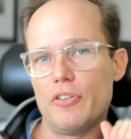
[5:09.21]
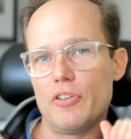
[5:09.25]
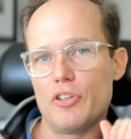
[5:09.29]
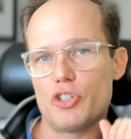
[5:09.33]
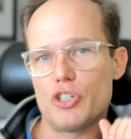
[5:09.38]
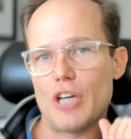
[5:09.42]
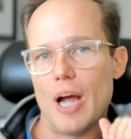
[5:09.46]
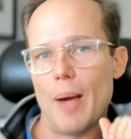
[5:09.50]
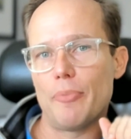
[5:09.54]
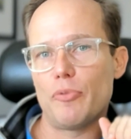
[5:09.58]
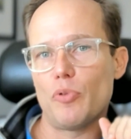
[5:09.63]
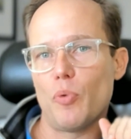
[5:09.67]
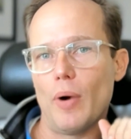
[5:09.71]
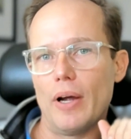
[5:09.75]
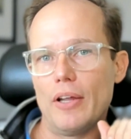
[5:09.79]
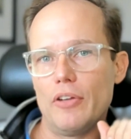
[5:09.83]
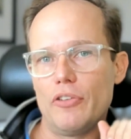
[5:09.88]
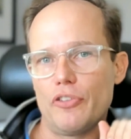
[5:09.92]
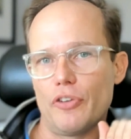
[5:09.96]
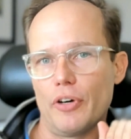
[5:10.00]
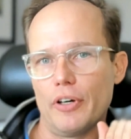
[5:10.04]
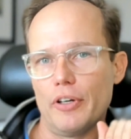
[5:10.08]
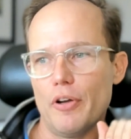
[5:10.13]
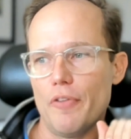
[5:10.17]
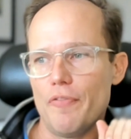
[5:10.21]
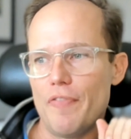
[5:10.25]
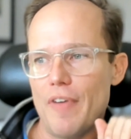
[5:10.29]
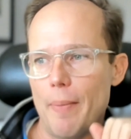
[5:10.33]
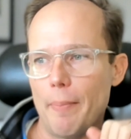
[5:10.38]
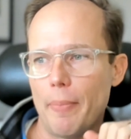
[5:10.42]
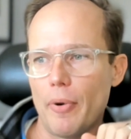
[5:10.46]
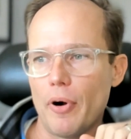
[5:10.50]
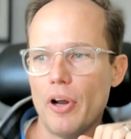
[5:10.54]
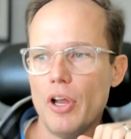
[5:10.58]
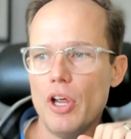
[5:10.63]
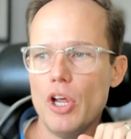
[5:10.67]
shop twice during
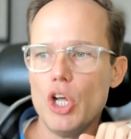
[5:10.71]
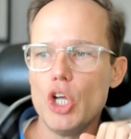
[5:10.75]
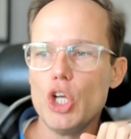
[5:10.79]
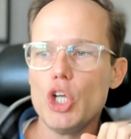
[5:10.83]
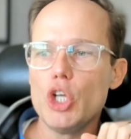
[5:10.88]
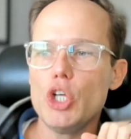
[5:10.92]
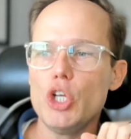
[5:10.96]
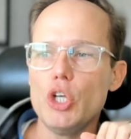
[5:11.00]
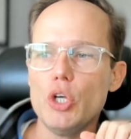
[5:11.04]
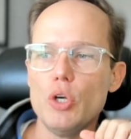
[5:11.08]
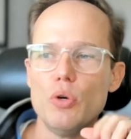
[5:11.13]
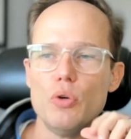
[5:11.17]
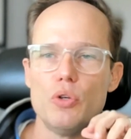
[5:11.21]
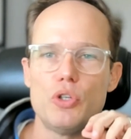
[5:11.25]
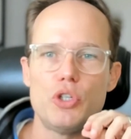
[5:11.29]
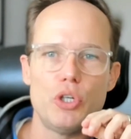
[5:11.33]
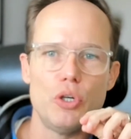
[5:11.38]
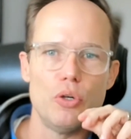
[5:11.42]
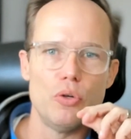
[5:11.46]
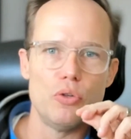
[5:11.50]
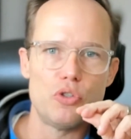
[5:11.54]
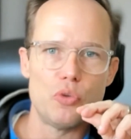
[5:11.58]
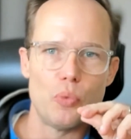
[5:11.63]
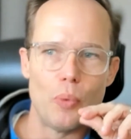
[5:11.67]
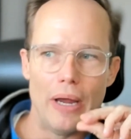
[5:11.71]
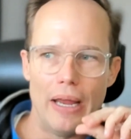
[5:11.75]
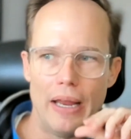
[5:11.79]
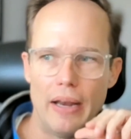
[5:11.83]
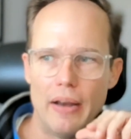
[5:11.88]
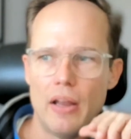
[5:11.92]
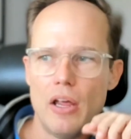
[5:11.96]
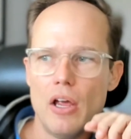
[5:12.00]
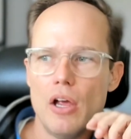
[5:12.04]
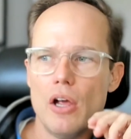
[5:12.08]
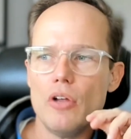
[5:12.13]
November, huge win.